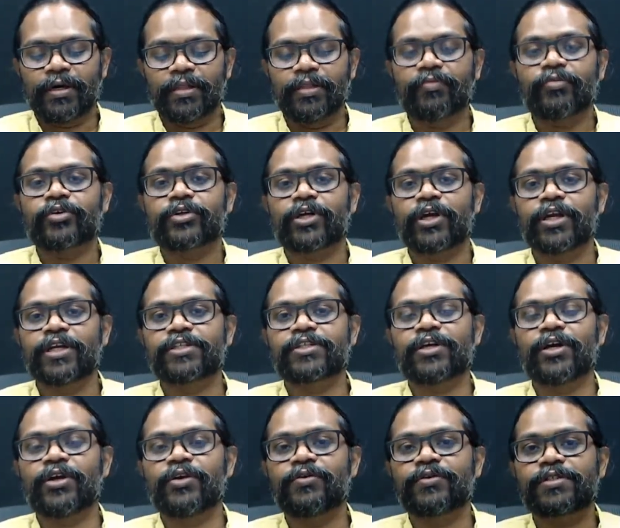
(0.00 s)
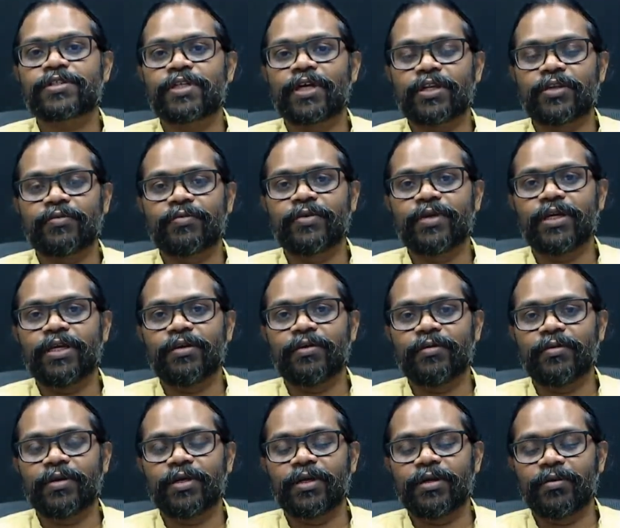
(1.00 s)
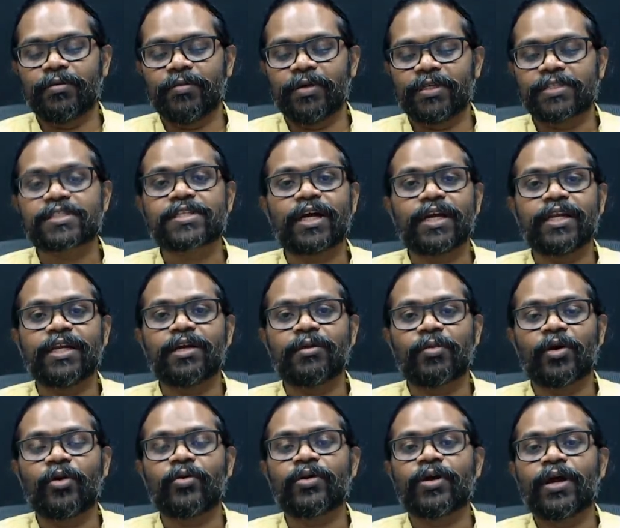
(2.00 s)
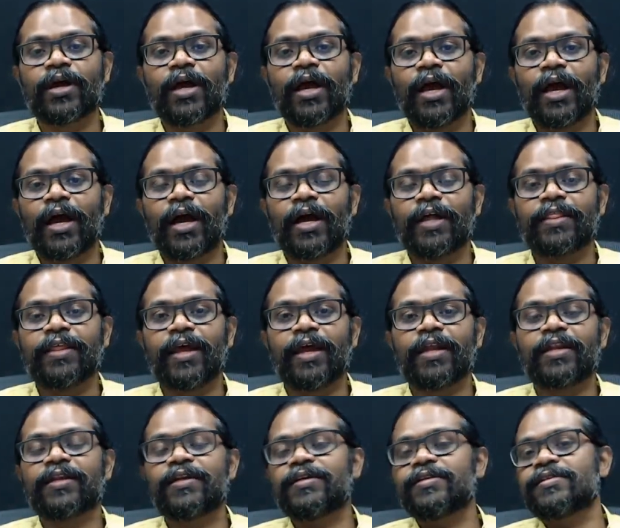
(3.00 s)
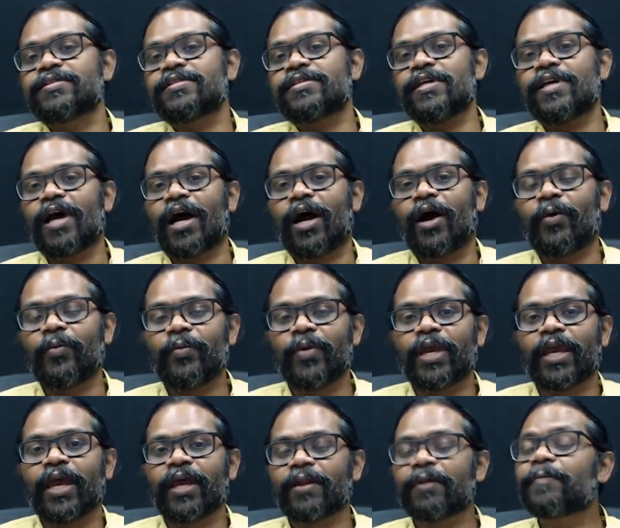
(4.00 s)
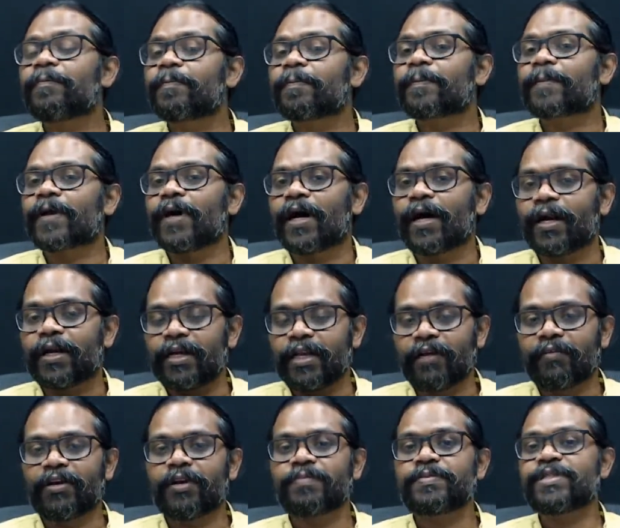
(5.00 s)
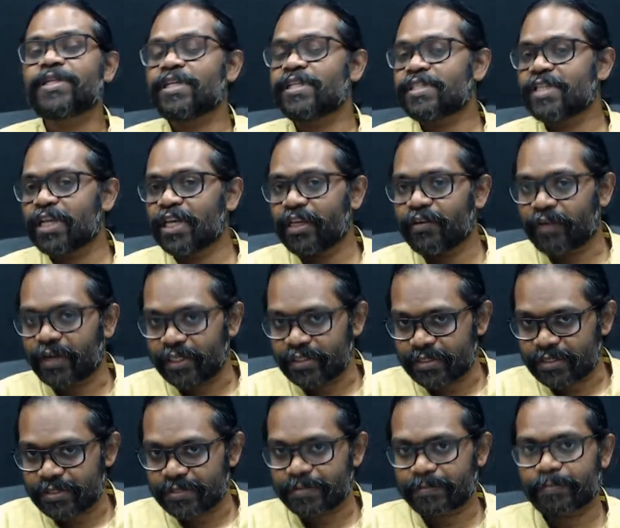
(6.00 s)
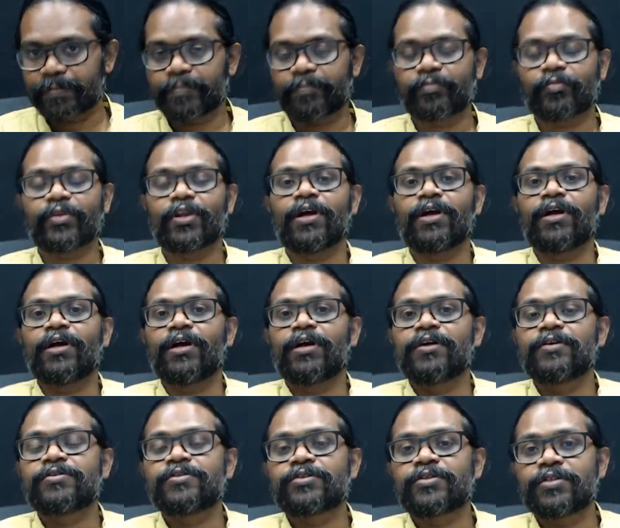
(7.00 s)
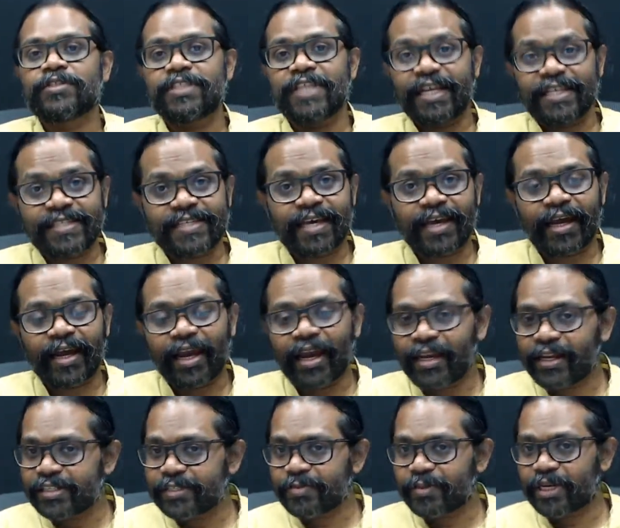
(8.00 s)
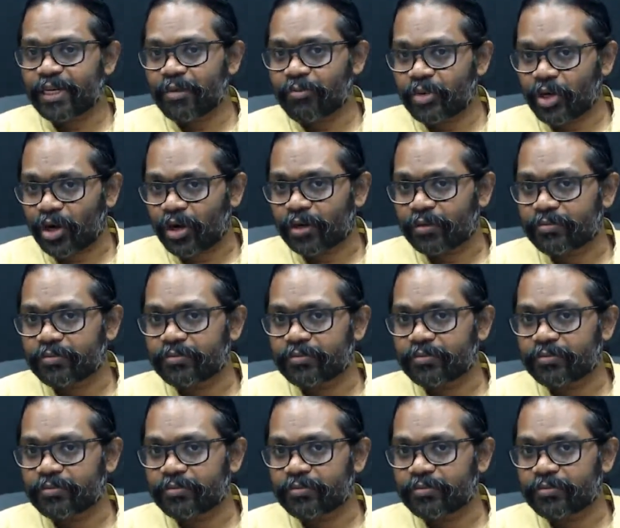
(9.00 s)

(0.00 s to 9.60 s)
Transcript: photonic circuits that we studied about, and then see how we can develop sensing devices. So sensing again is pretty broad.